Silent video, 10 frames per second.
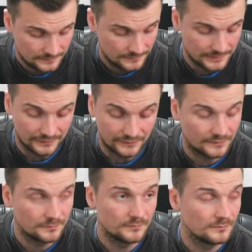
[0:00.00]
He
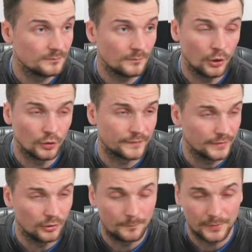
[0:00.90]
holds
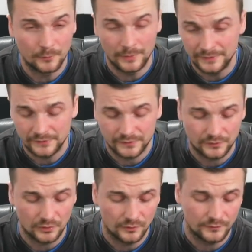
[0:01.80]
it up, he wins
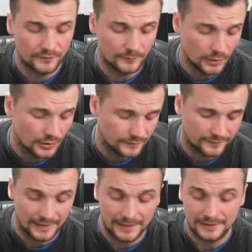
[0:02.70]
stuff, he
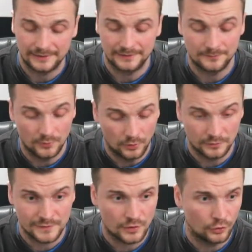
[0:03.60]
works hard,
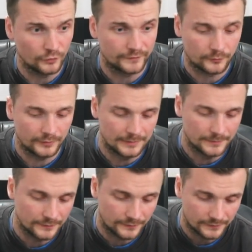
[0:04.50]
he scores
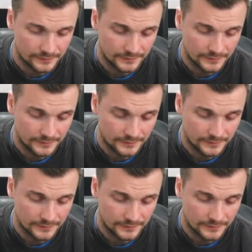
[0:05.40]
screamers.